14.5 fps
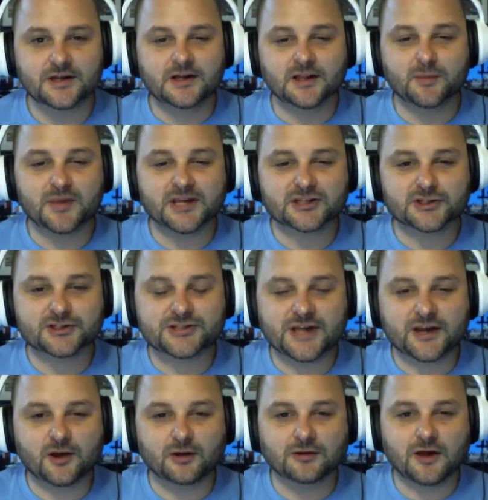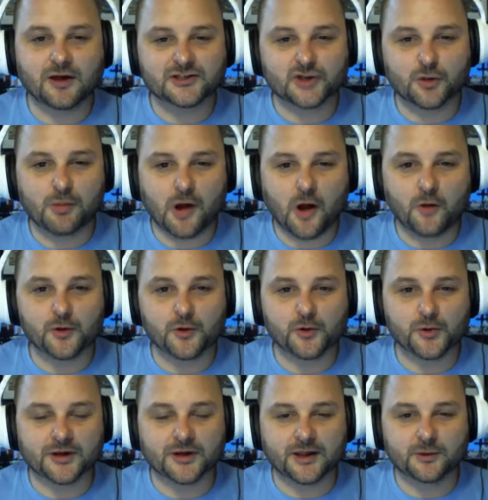Let me get your take on Lonzo Ball real
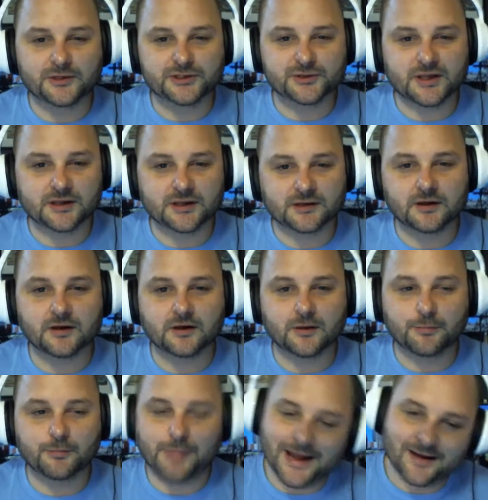quick, Dan. What you think? Bad